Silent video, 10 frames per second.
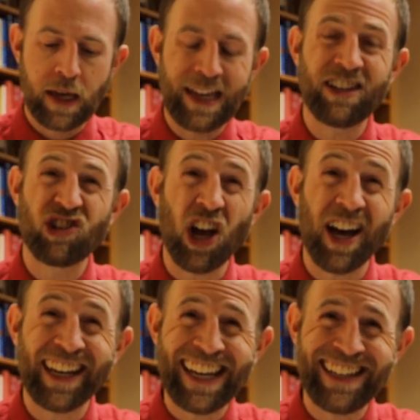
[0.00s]
and
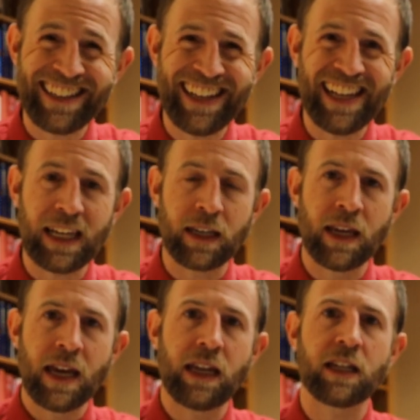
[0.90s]
John 18
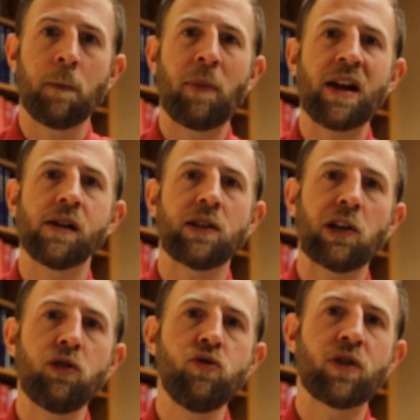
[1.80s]
and compare
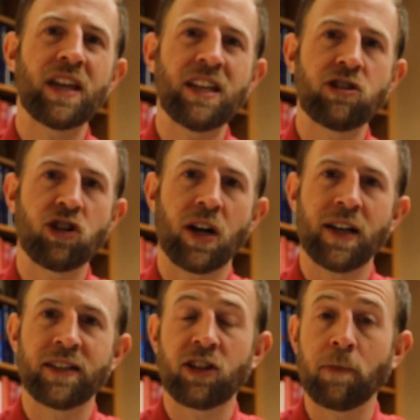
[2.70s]
Luke and
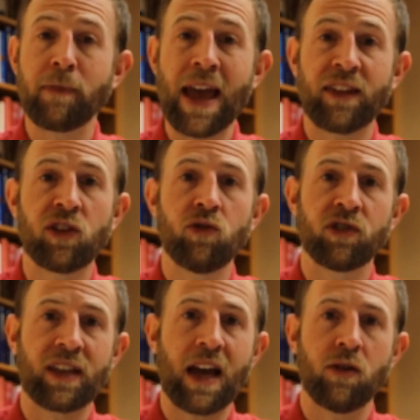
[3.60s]
John to Matthew's
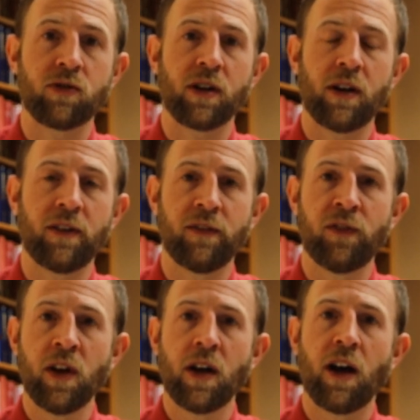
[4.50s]
account of,
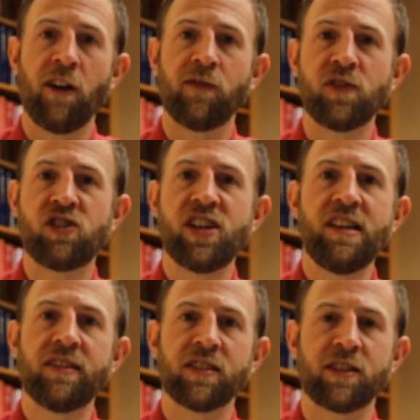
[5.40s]
of
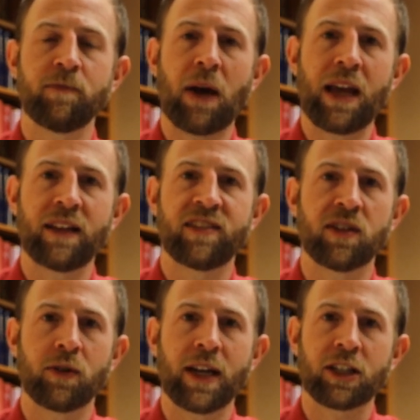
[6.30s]
Jesus and Pilate's
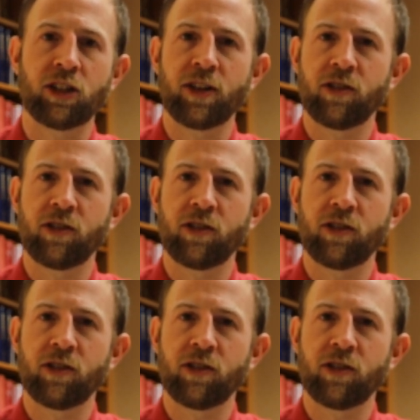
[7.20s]
interaction.